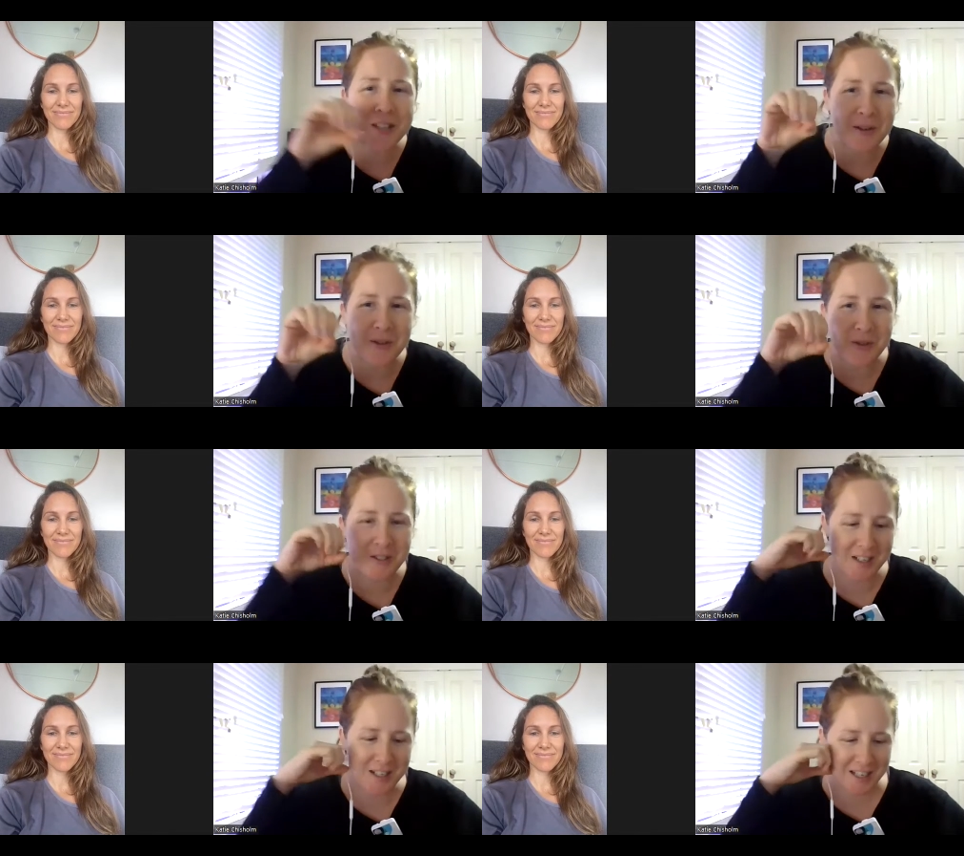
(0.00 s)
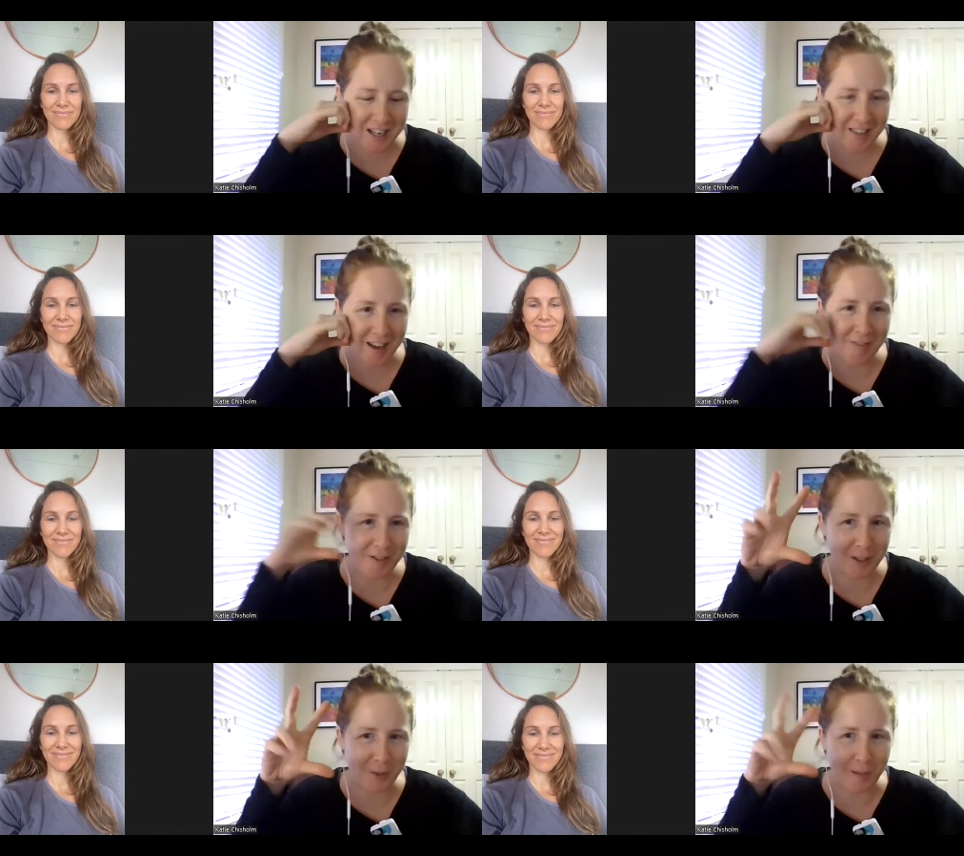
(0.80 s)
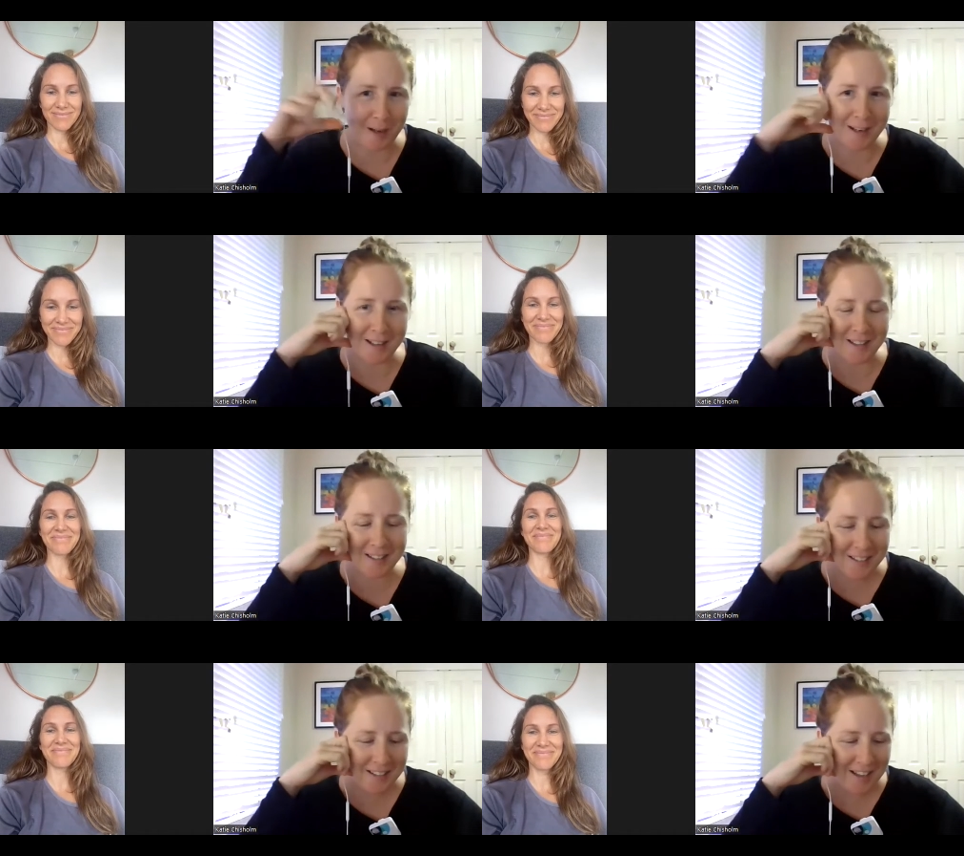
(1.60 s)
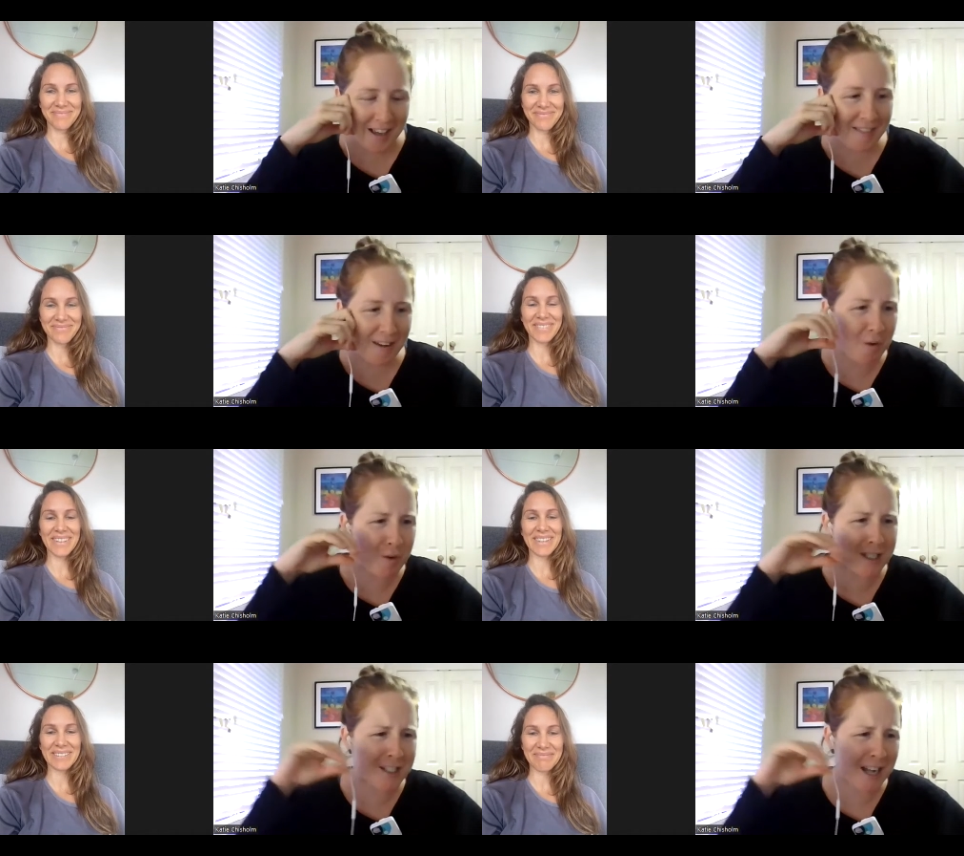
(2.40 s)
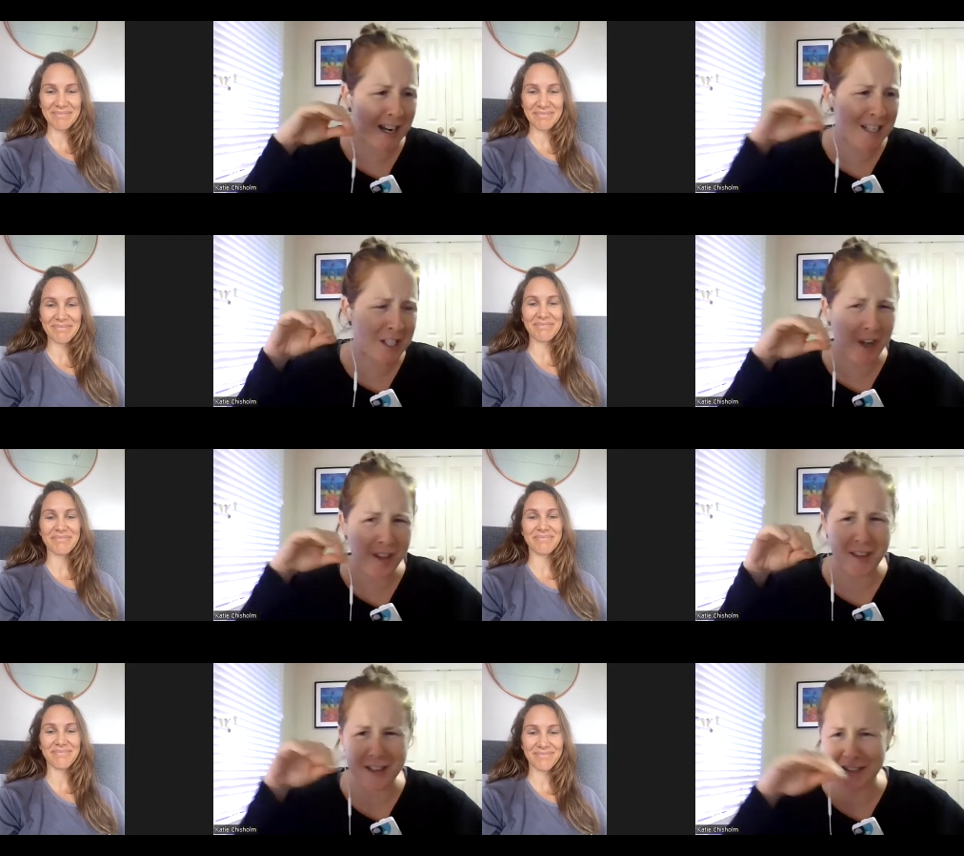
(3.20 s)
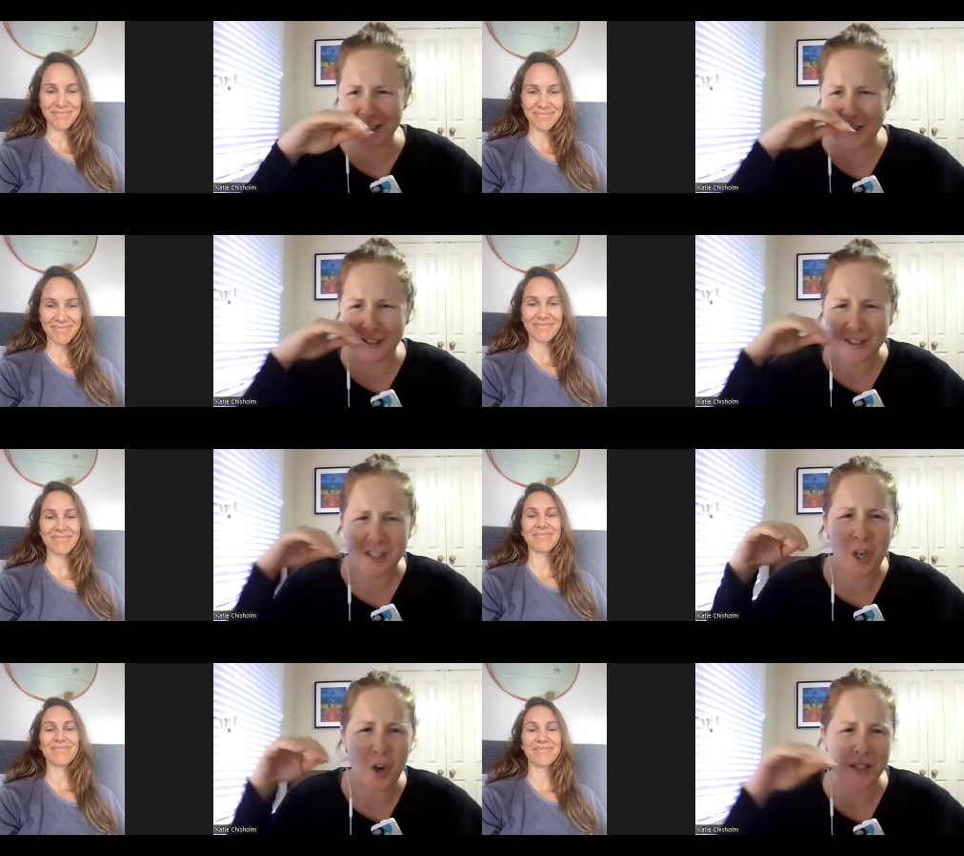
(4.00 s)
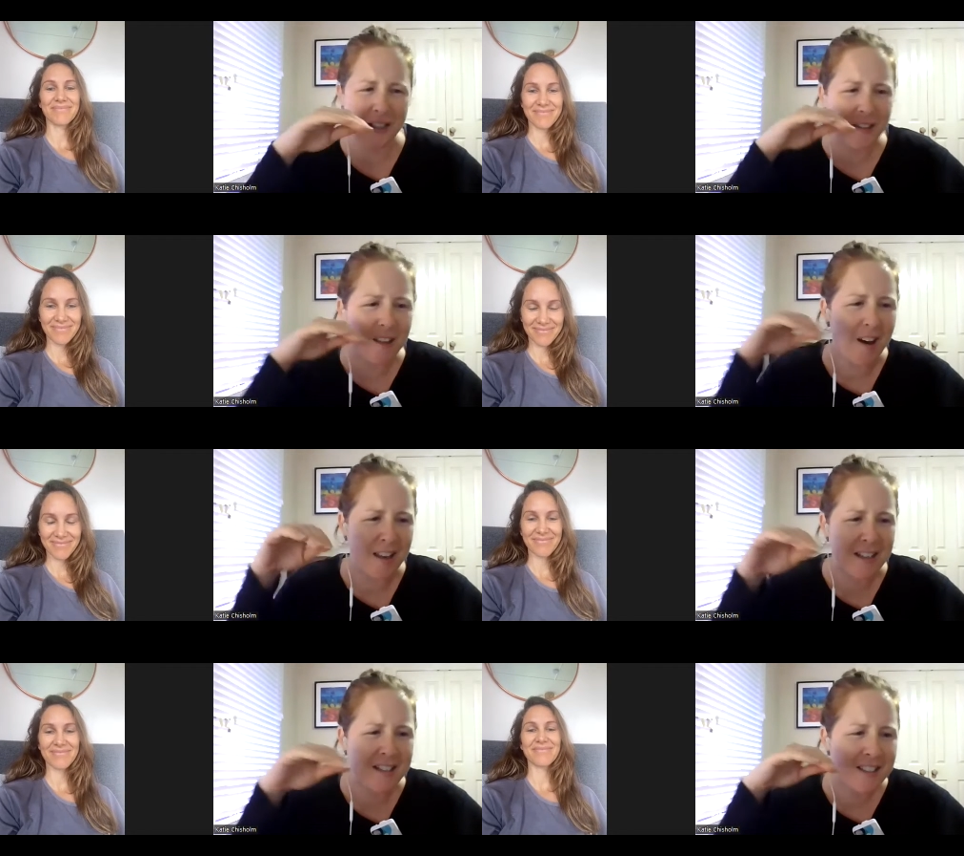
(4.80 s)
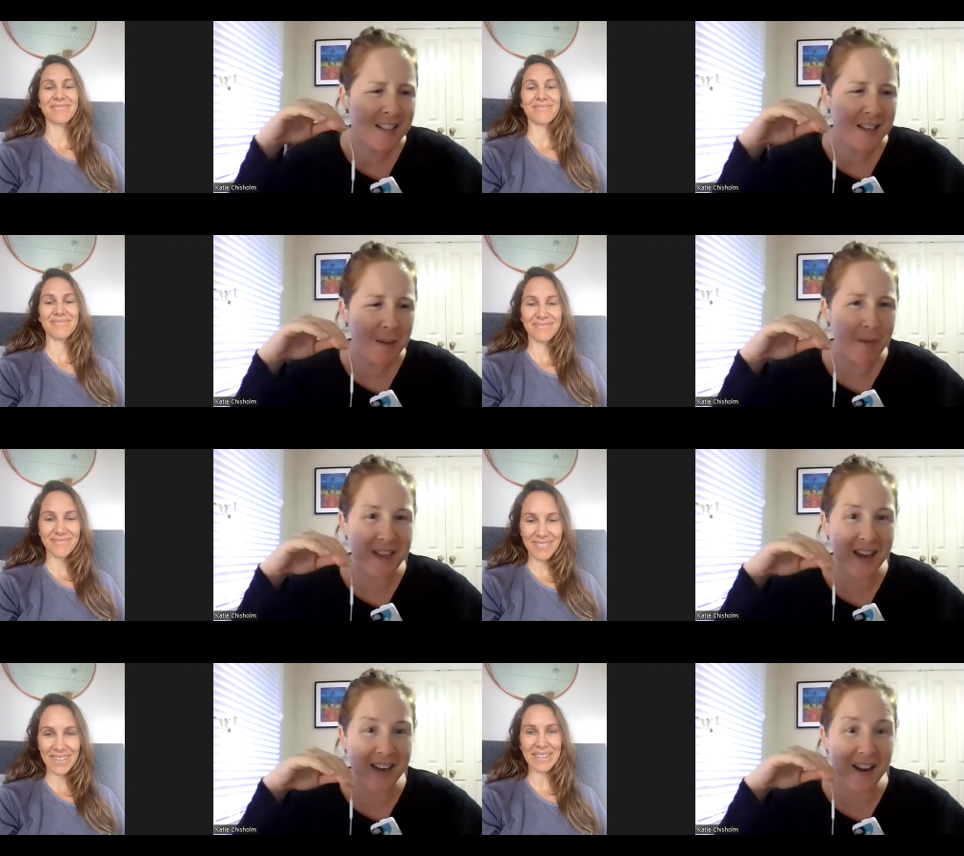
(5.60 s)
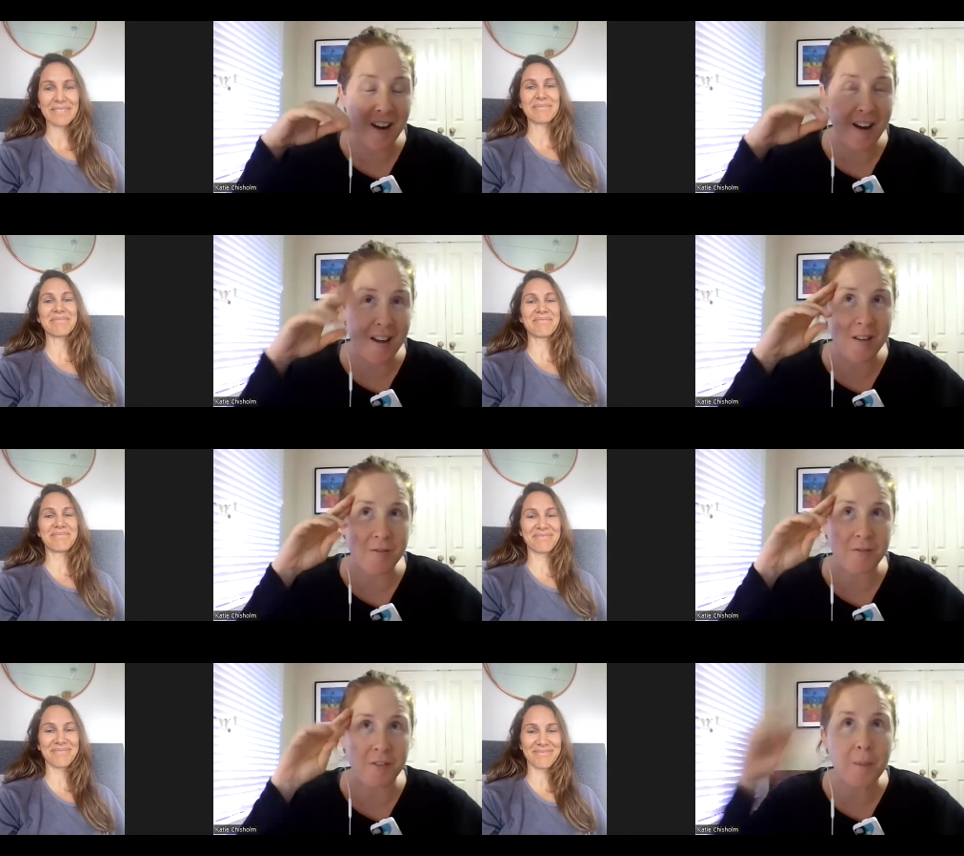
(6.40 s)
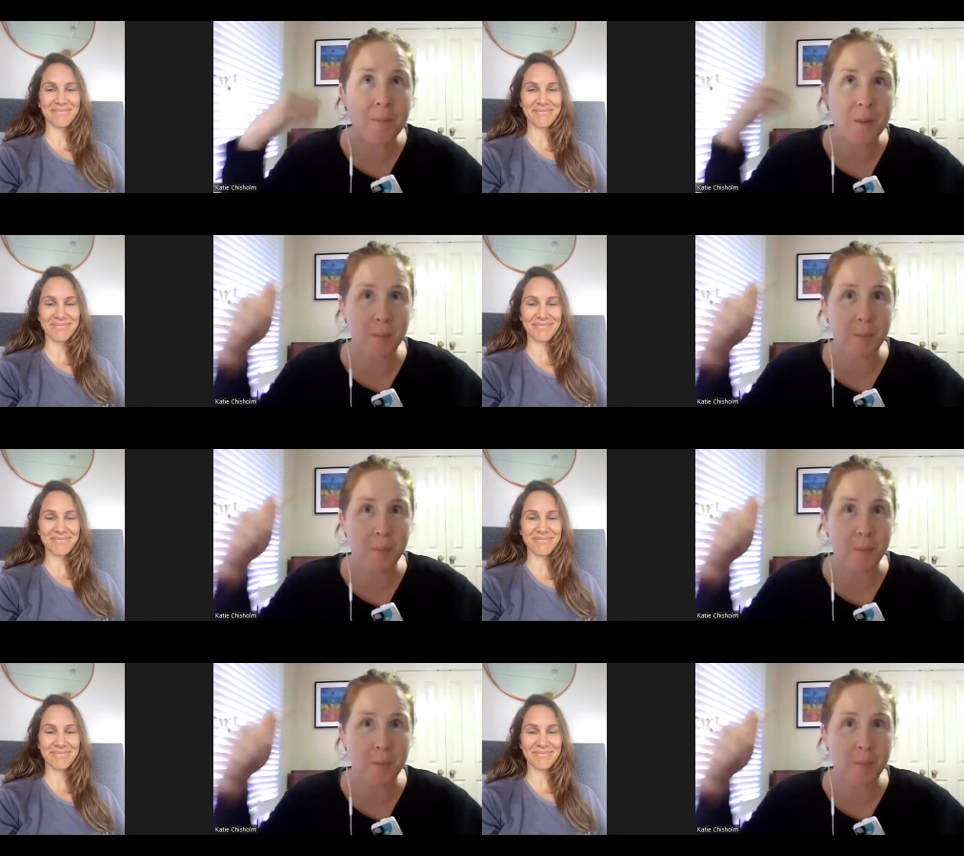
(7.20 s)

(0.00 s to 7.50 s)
Speaker 1: cells all sitting together having a little mm-hmm. party mm. and they're all yeah. just telling each other these toxic lies. But then yeah. I flipped